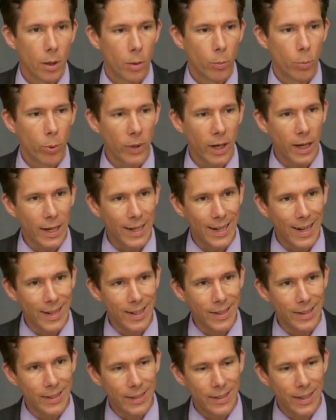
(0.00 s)
But I,
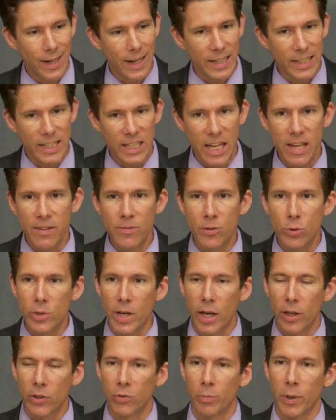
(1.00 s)
I, I gave you
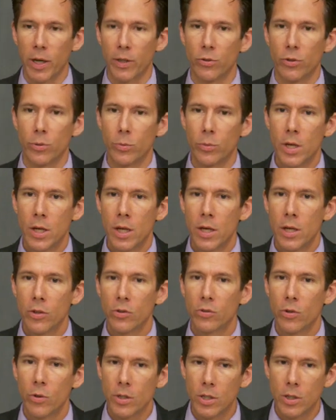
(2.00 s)
that spectrum
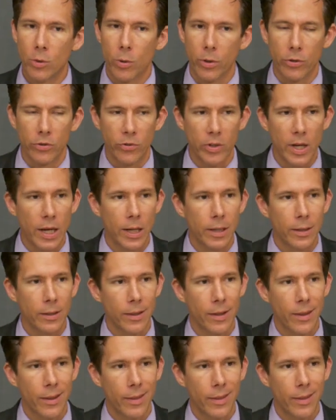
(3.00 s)
so that you understand